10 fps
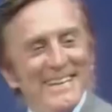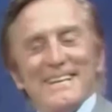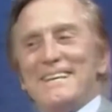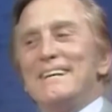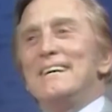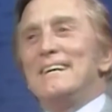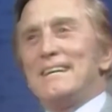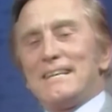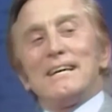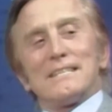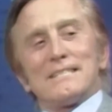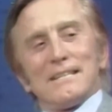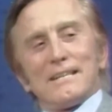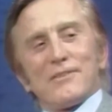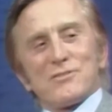actual sisters? Yes, are...
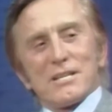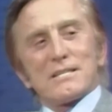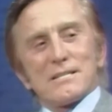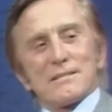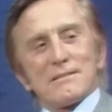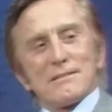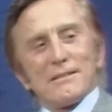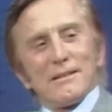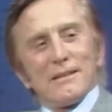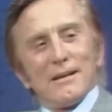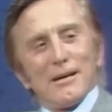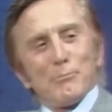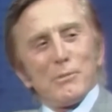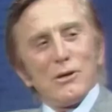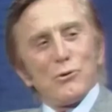Uh, I have six sisters, and
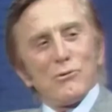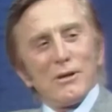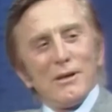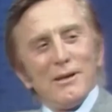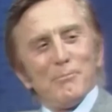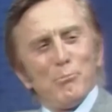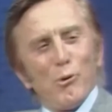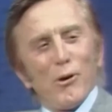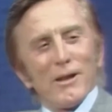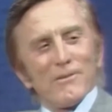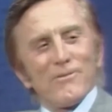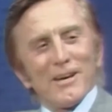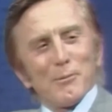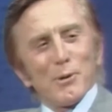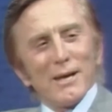I'm the only boy in the
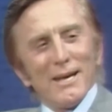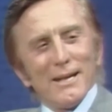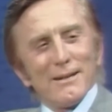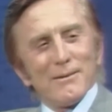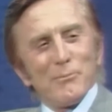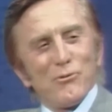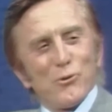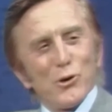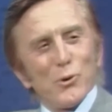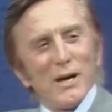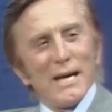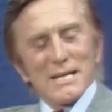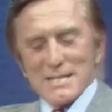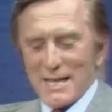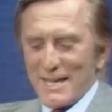family. And before you
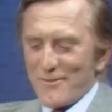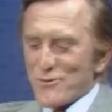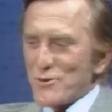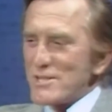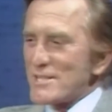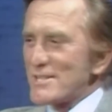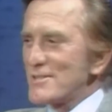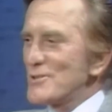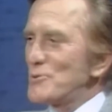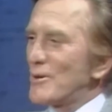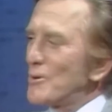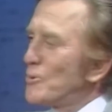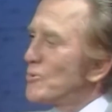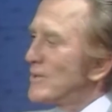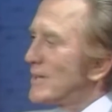ask, I have three sisters who are
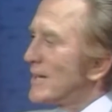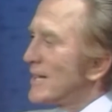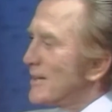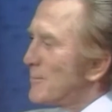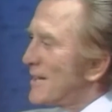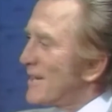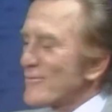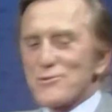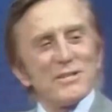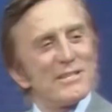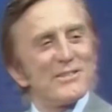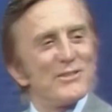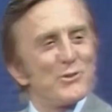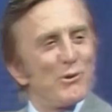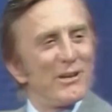older than I am, and I have three
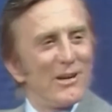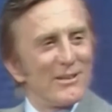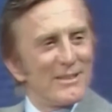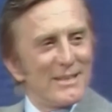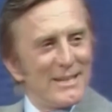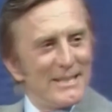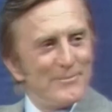sisters who are younger than I.